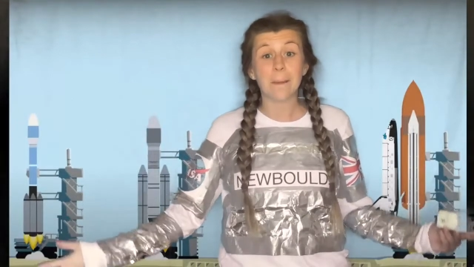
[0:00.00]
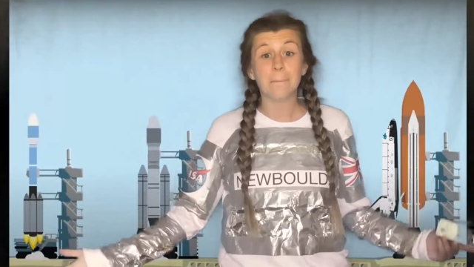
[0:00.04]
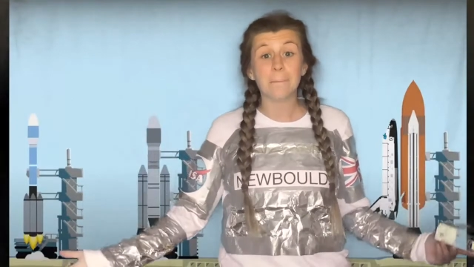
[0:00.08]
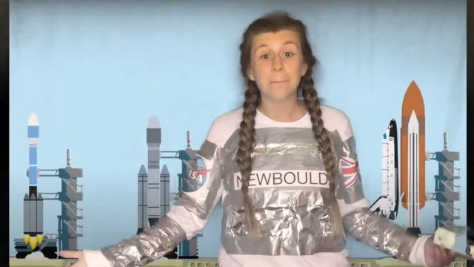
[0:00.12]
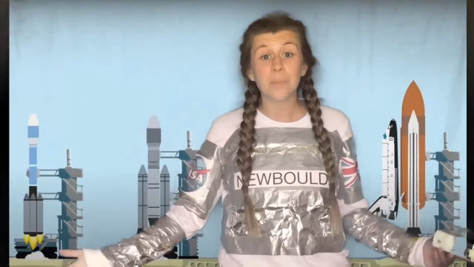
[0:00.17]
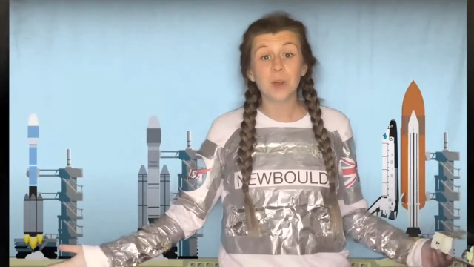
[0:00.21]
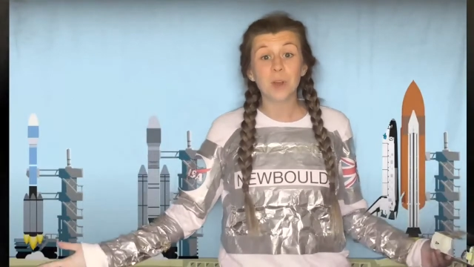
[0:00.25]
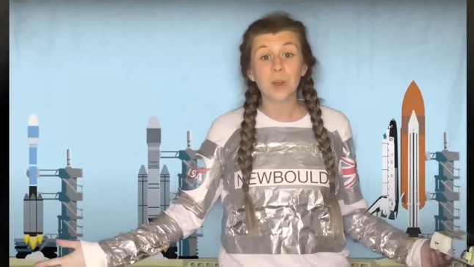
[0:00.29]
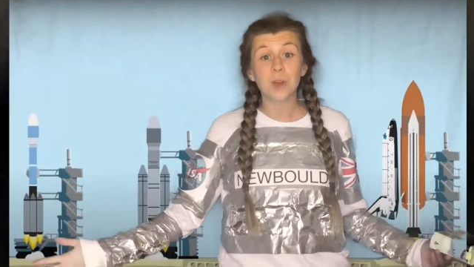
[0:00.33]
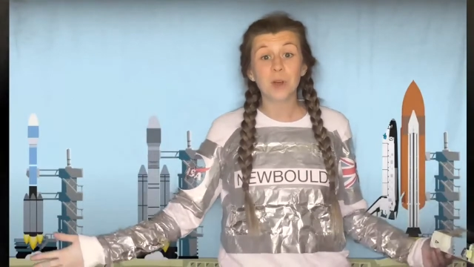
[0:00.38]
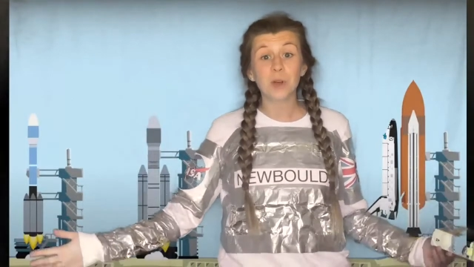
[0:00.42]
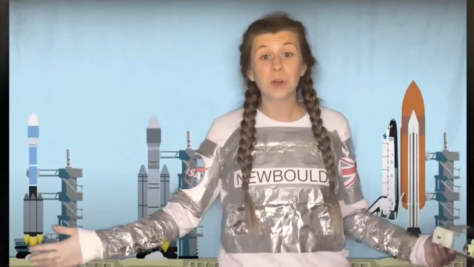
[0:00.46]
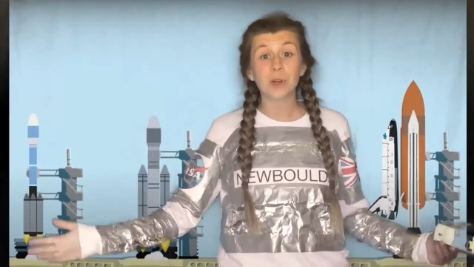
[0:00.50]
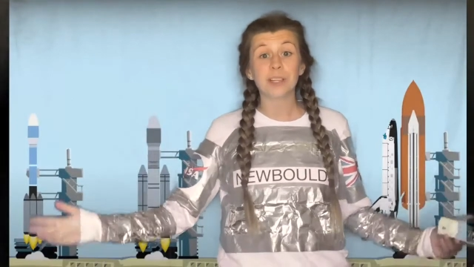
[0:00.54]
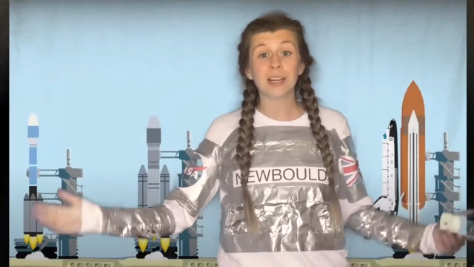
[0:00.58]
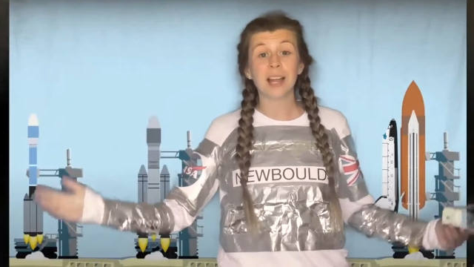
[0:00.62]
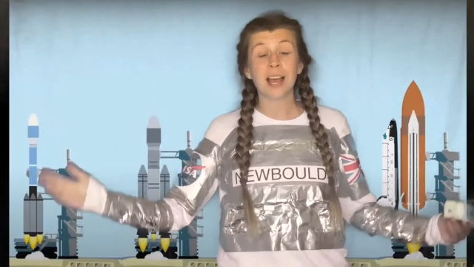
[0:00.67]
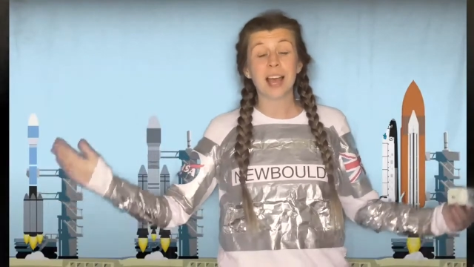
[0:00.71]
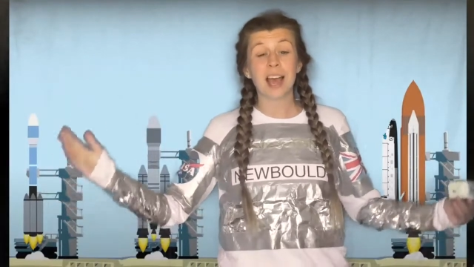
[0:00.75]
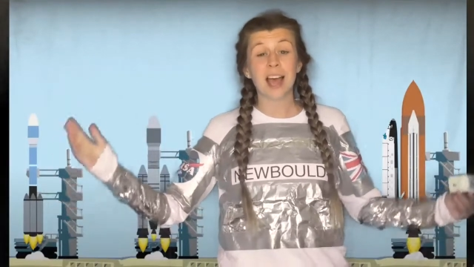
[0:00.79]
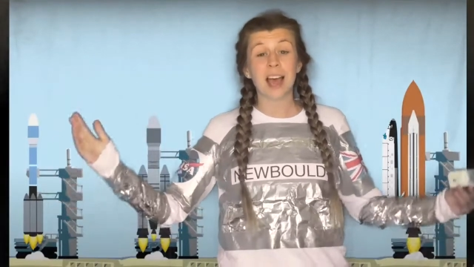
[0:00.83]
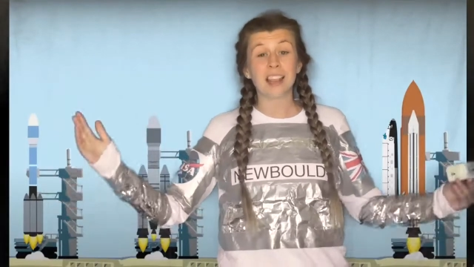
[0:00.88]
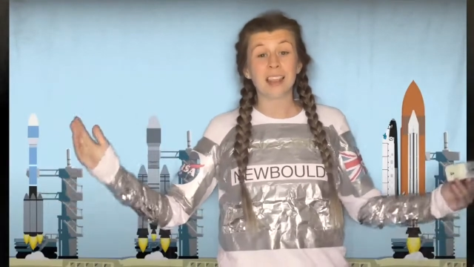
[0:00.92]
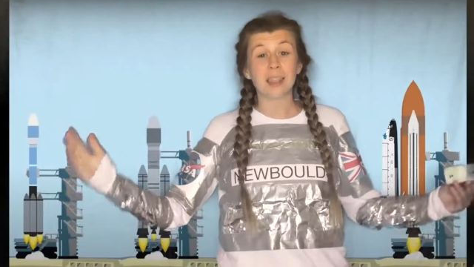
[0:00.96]
moon
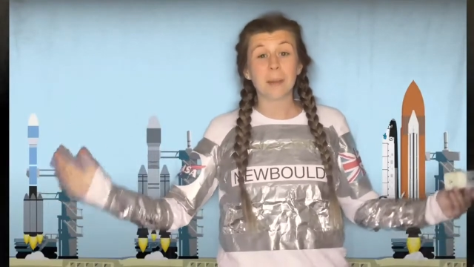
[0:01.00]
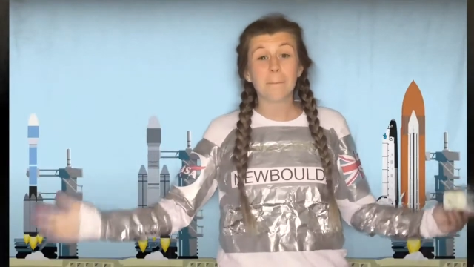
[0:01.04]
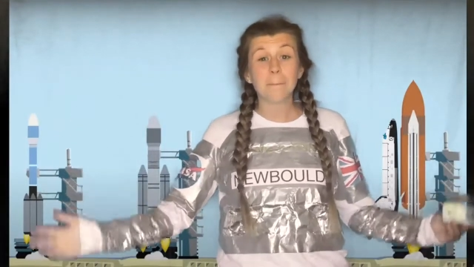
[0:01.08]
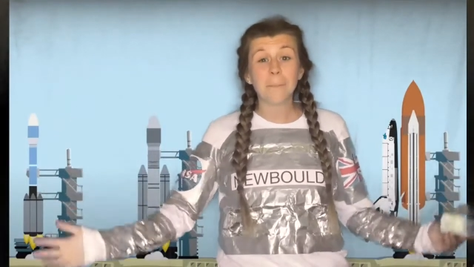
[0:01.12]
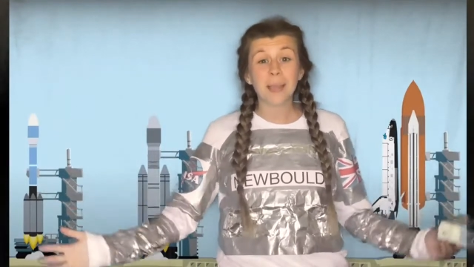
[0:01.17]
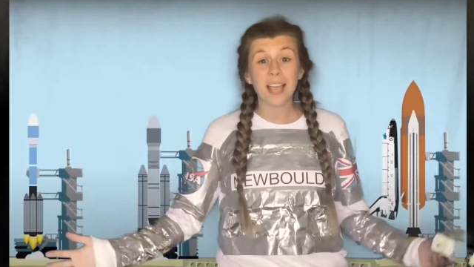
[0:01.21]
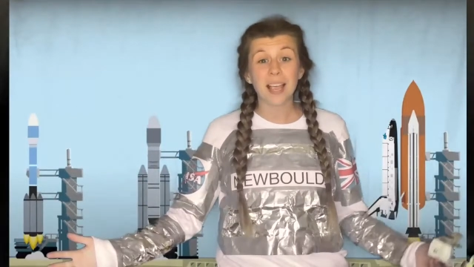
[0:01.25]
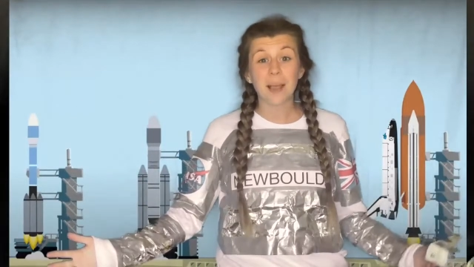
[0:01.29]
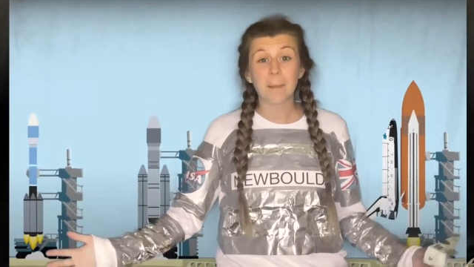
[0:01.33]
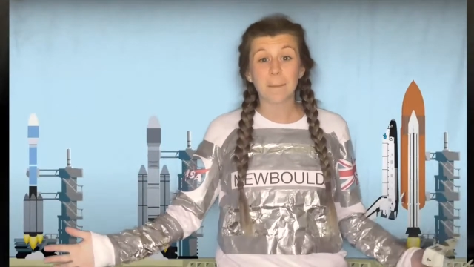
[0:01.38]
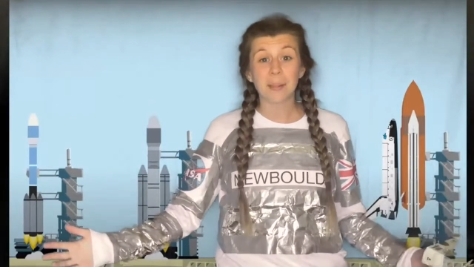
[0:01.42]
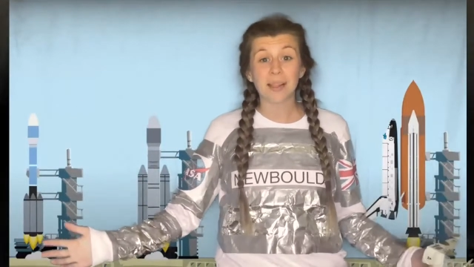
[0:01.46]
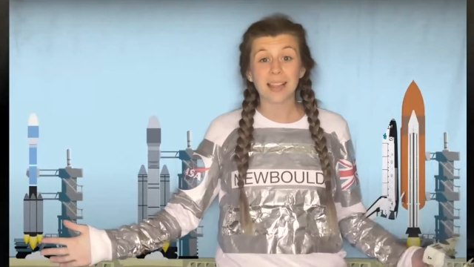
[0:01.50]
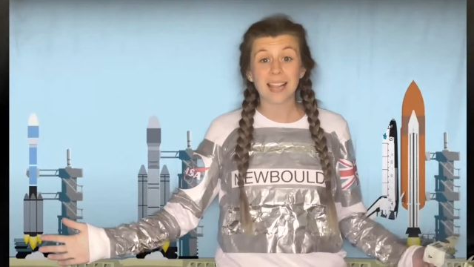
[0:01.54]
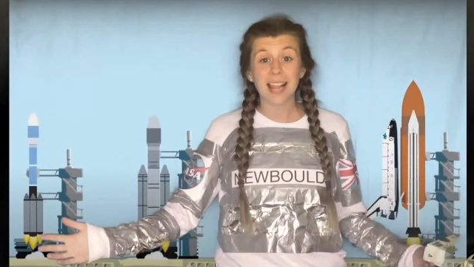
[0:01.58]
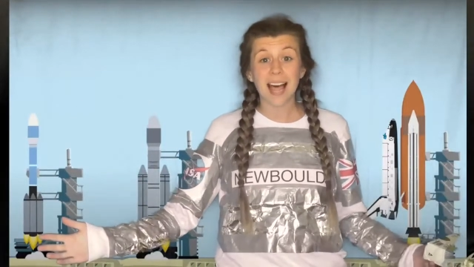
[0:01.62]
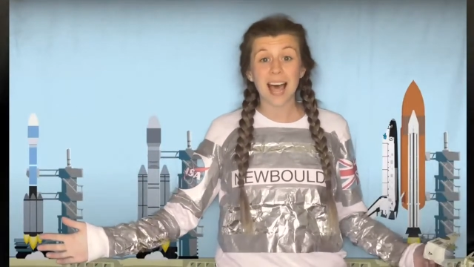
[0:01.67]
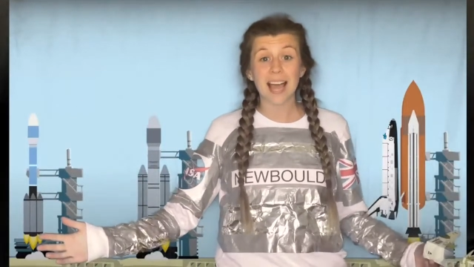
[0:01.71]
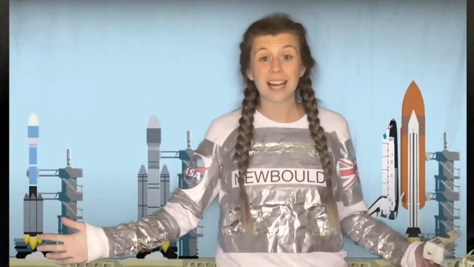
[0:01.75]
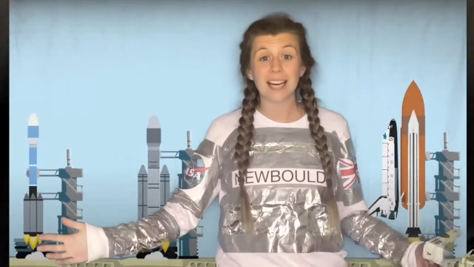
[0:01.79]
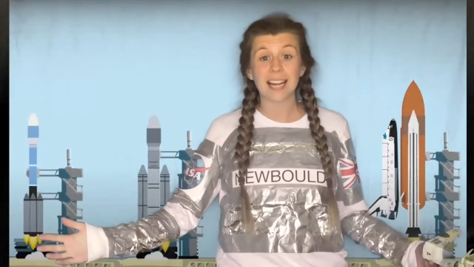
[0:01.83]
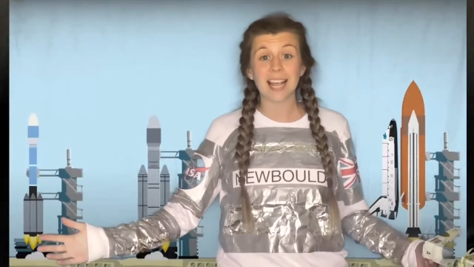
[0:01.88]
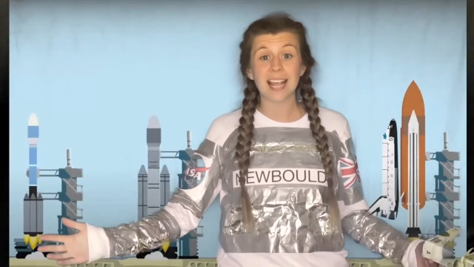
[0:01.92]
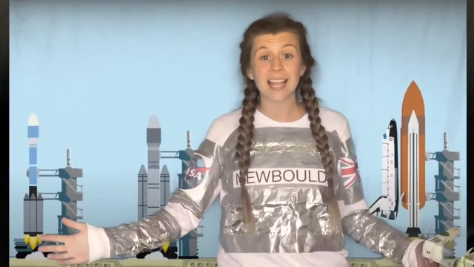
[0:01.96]
and the big
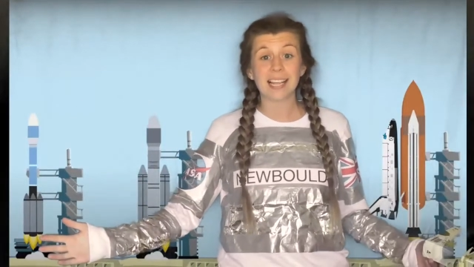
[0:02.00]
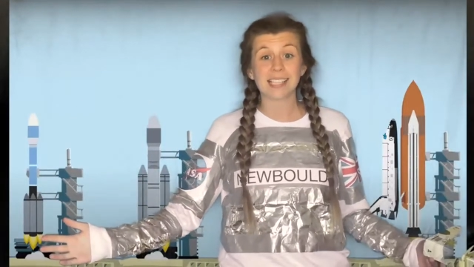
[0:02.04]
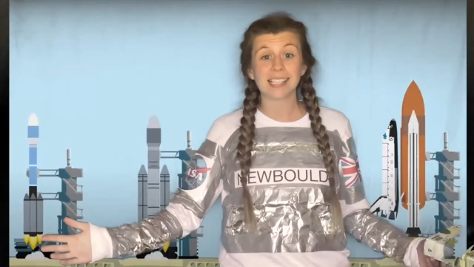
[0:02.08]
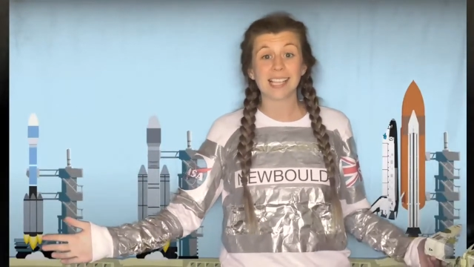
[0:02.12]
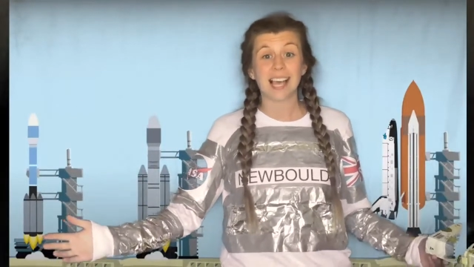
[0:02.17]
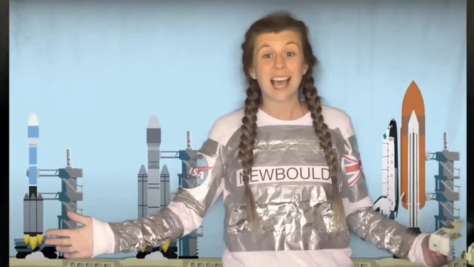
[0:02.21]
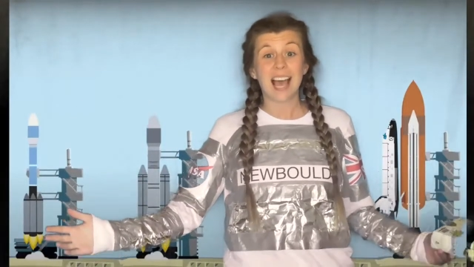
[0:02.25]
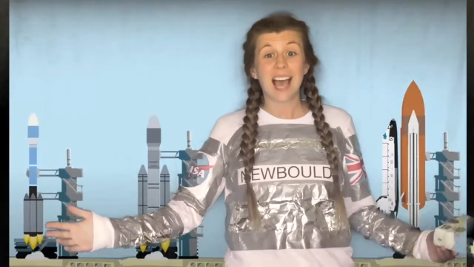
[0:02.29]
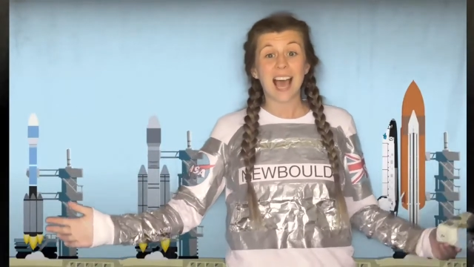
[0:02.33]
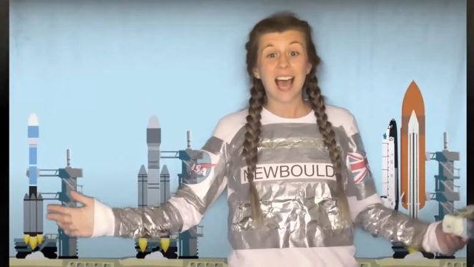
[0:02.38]
planets